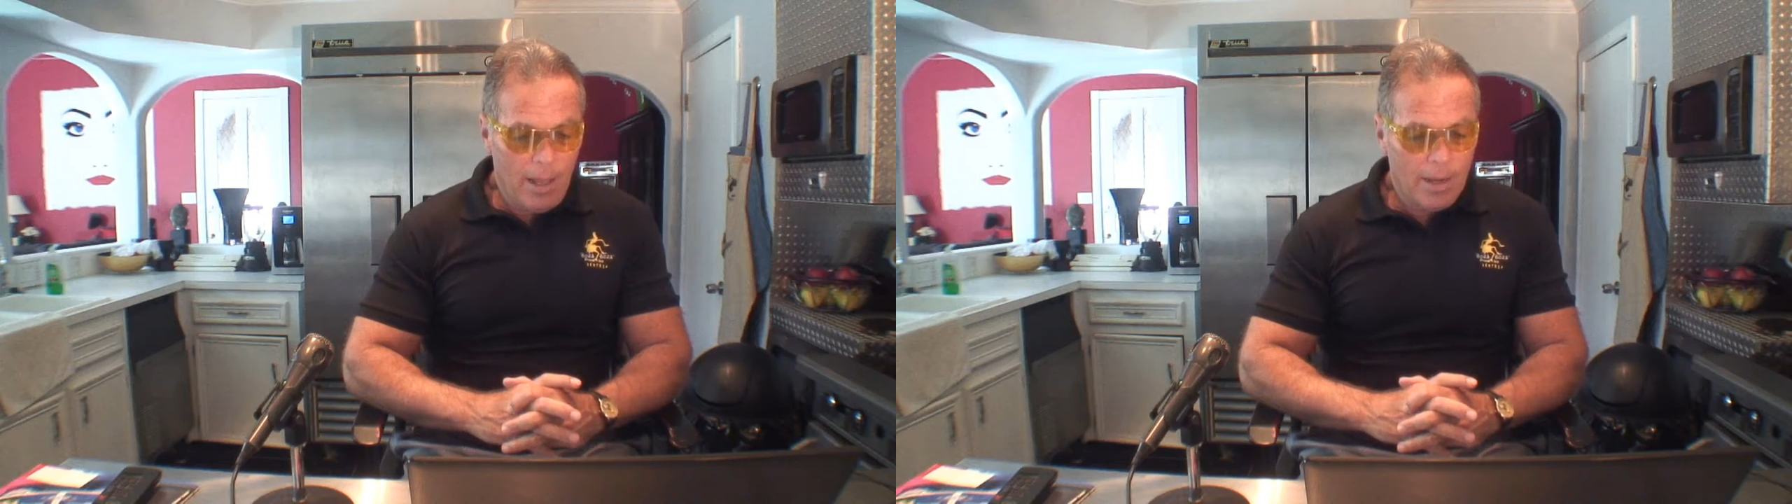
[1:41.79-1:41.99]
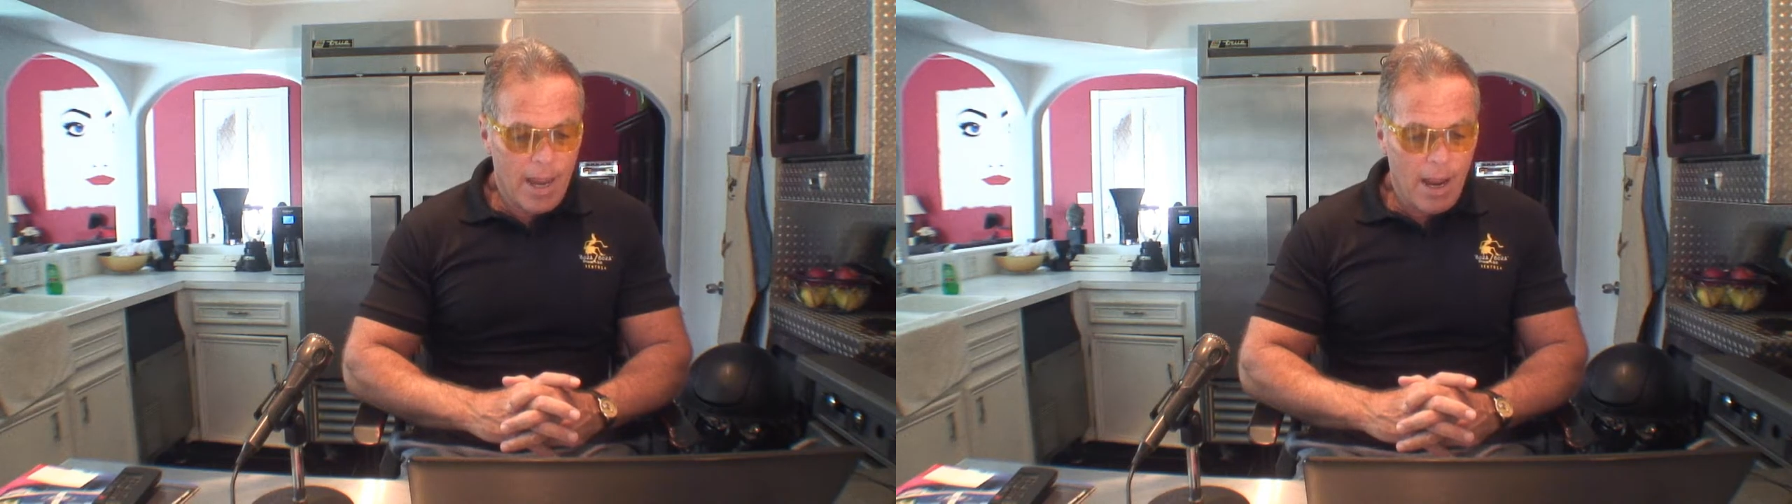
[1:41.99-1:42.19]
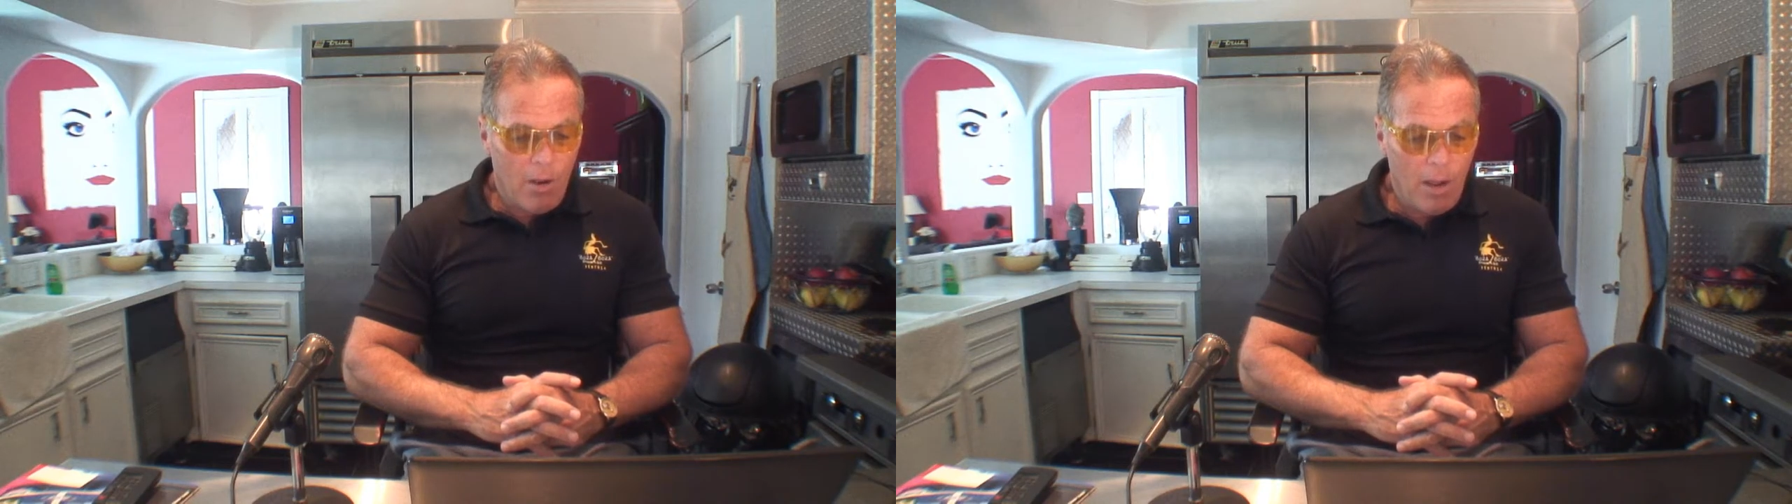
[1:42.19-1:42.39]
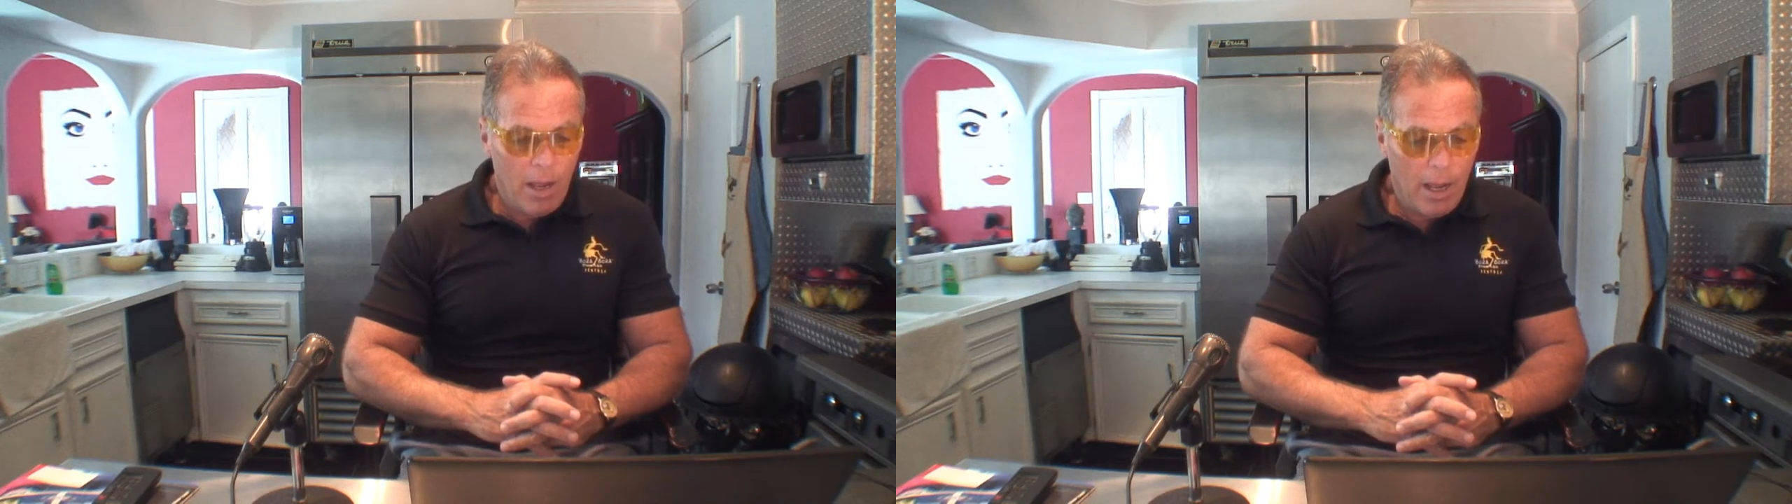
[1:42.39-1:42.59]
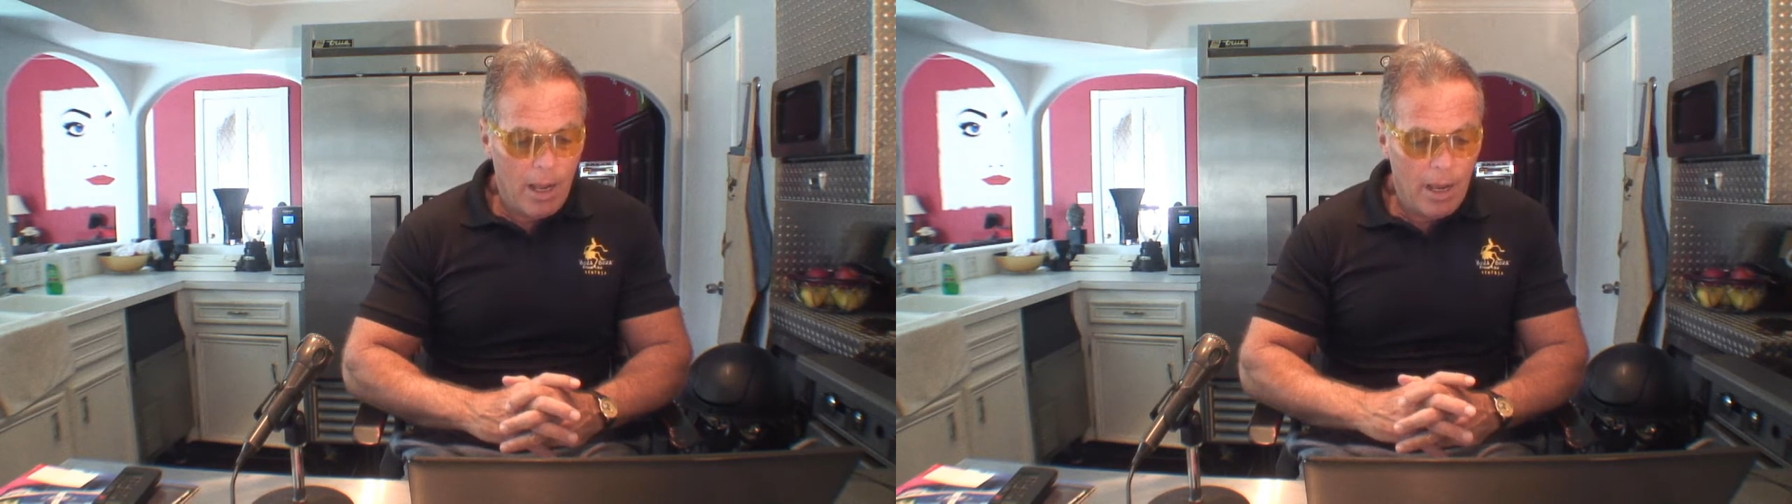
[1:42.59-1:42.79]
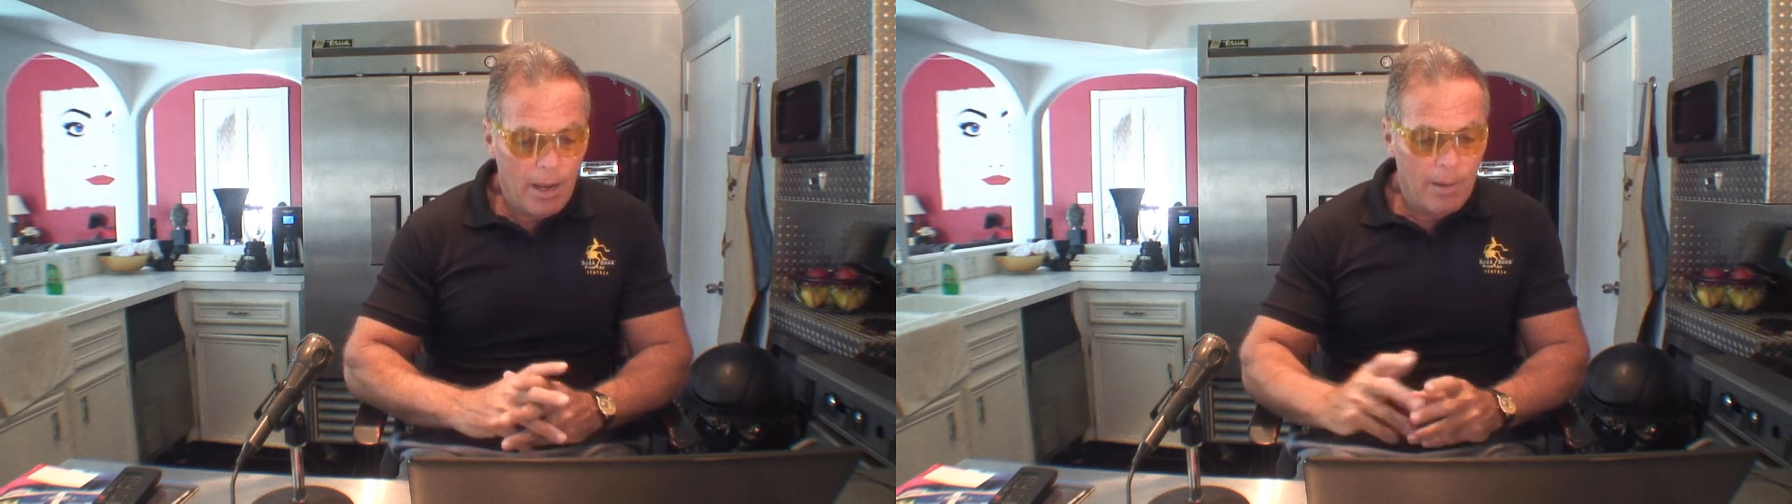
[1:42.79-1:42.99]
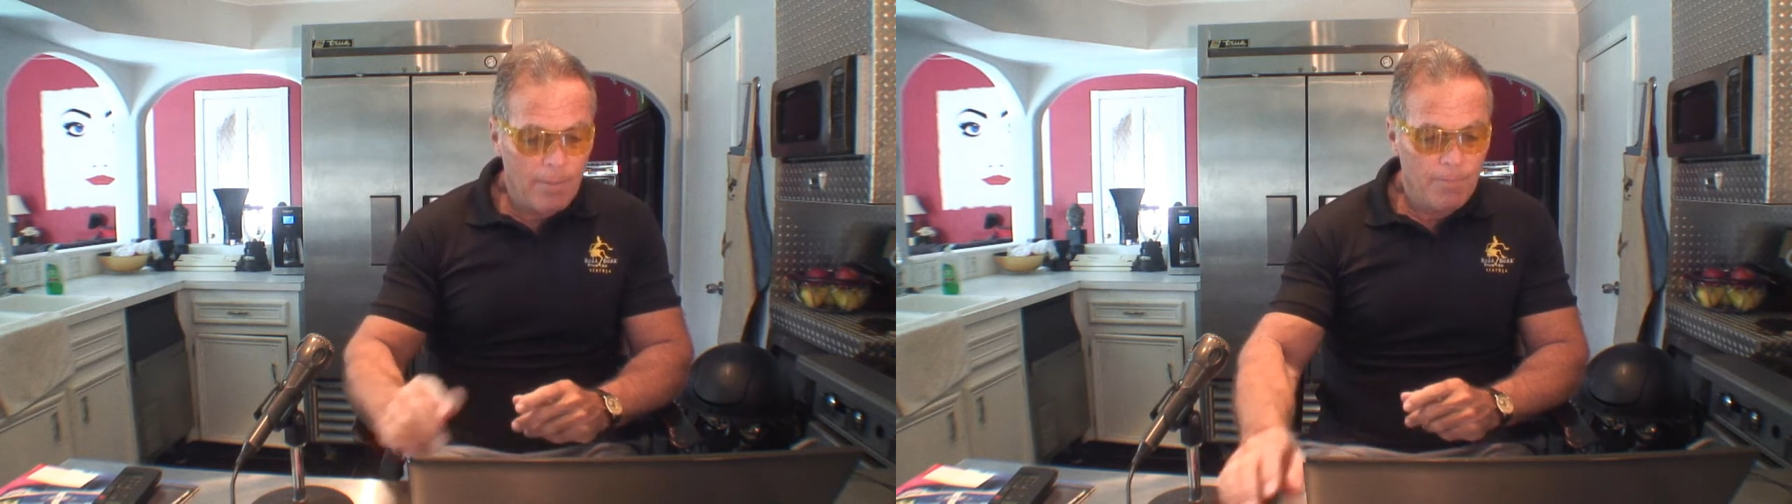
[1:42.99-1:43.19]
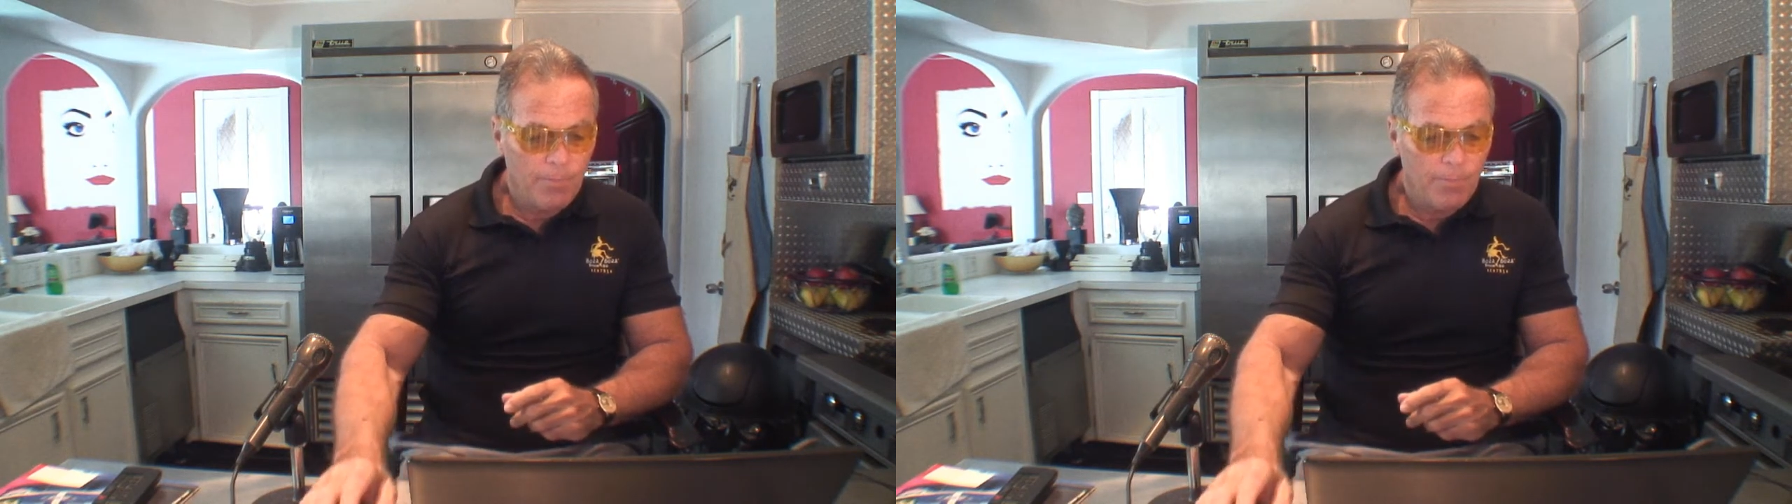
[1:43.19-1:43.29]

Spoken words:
Now,